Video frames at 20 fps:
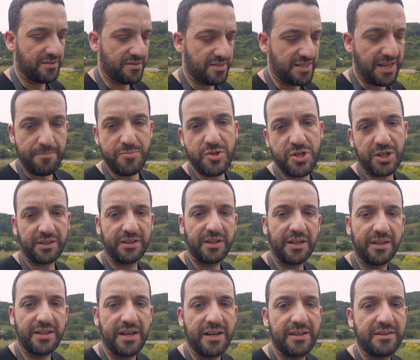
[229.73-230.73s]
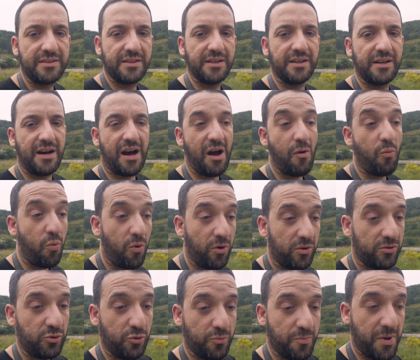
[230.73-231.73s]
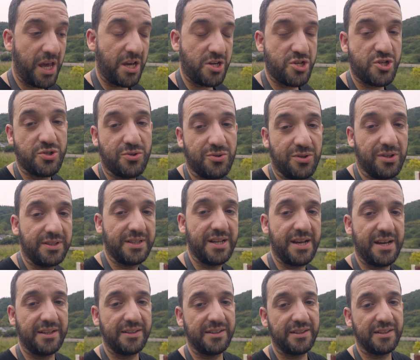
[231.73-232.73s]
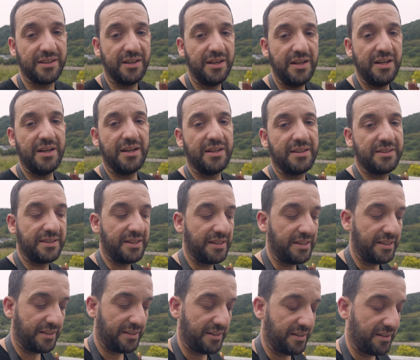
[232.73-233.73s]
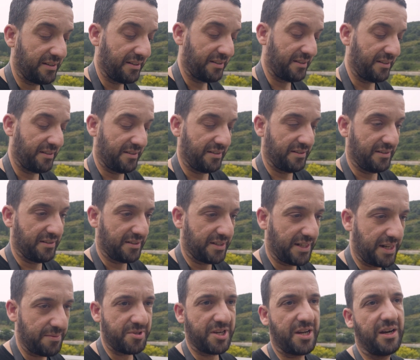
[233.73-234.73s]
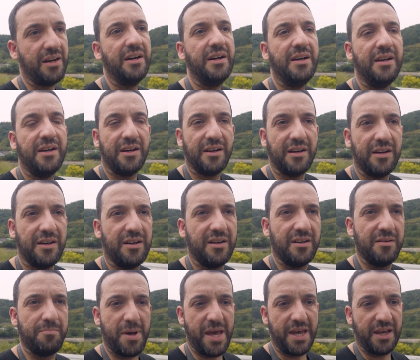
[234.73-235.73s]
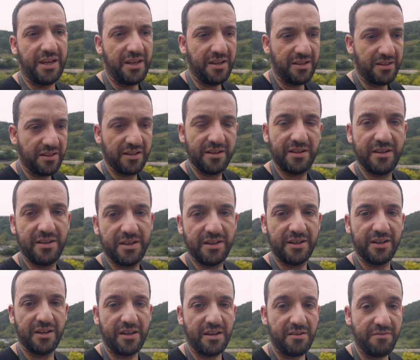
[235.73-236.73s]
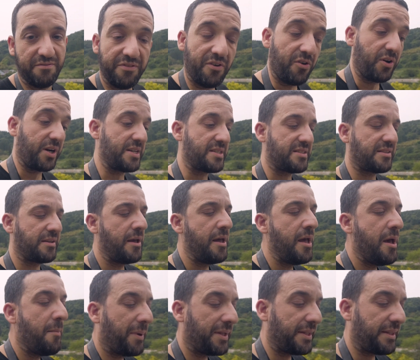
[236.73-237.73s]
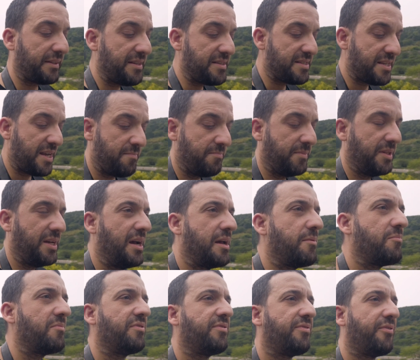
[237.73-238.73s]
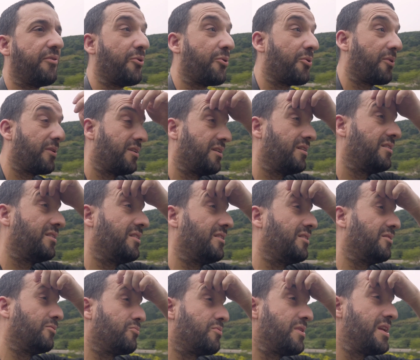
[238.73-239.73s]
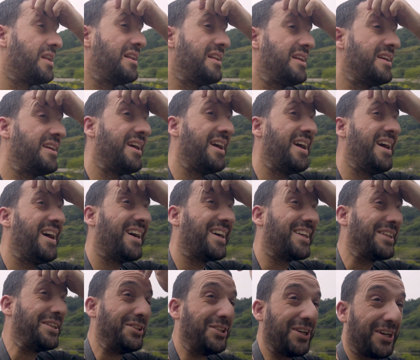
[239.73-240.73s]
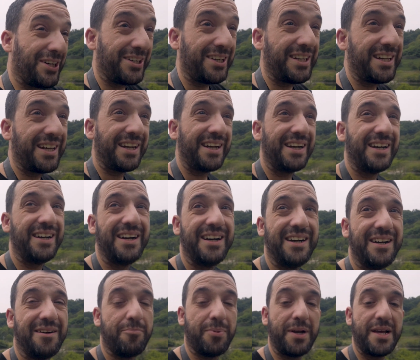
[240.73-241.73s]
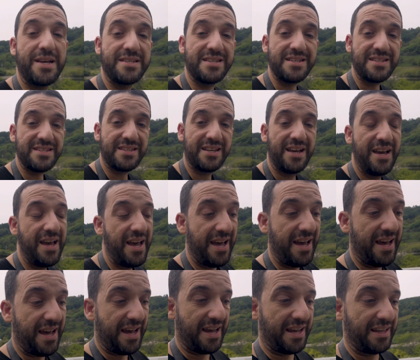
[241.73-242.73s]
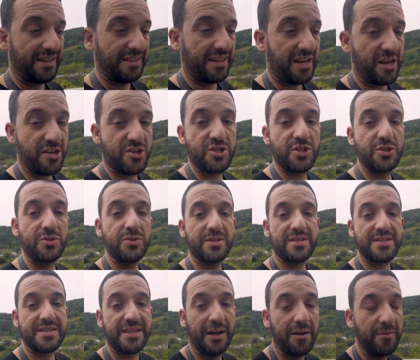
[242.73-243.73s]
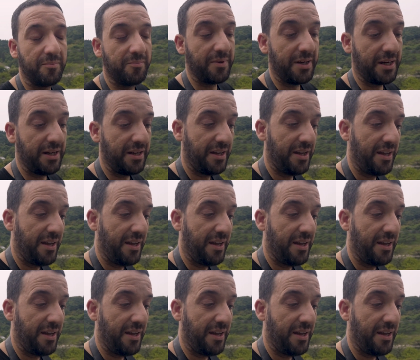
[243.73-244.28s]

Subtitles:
subject that I want to make sure that the camera making in focus. But at the same time, for really dark places, and I shoot some